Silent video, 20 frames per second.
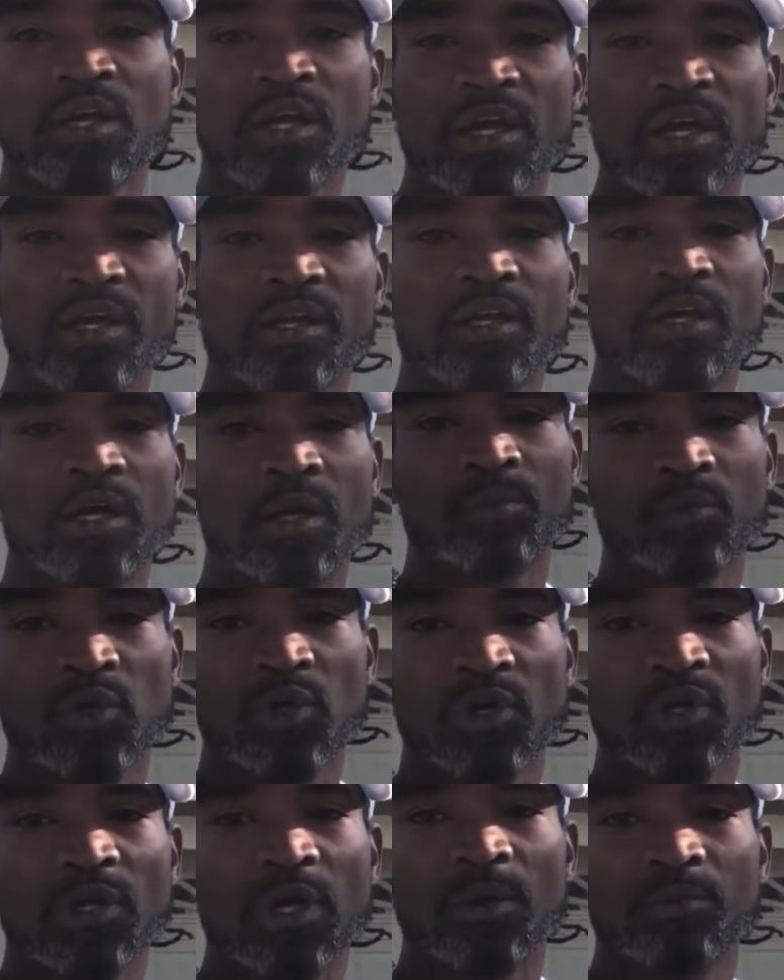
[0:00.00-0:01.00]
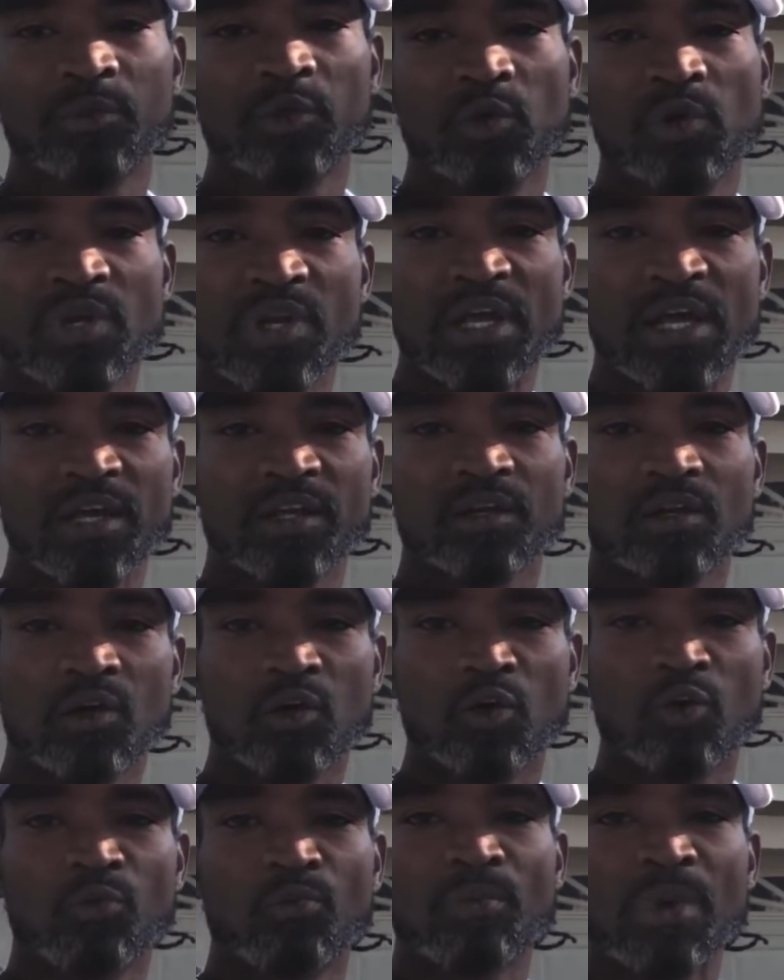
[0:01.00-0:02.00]
and I'm going. I'm doing that
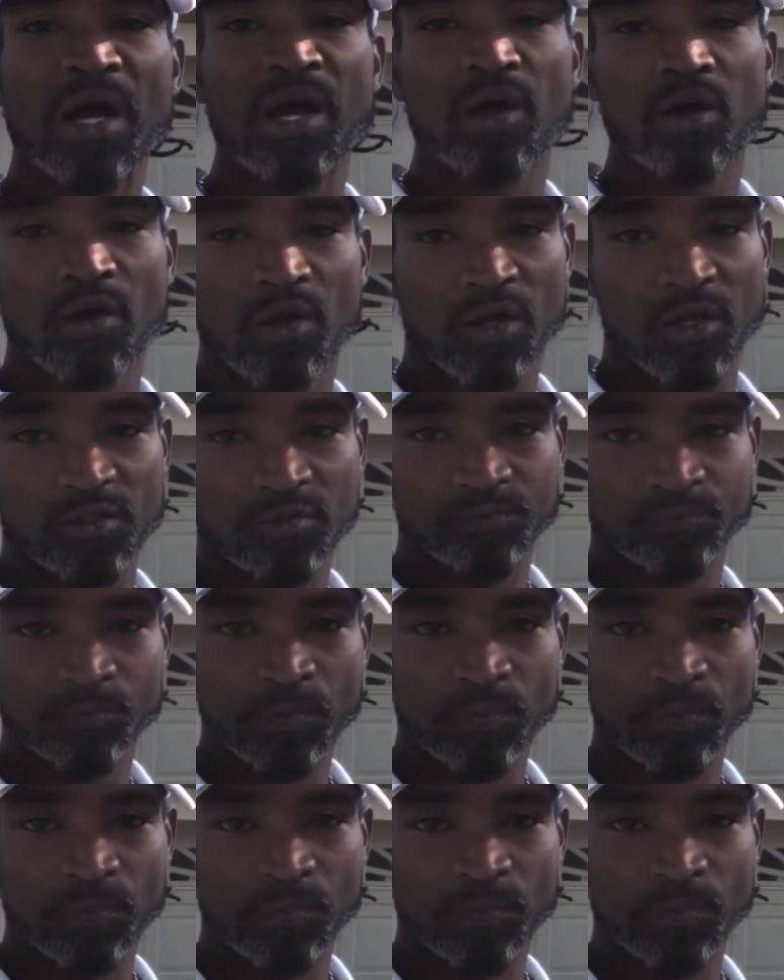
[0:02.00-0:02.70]
on my heart.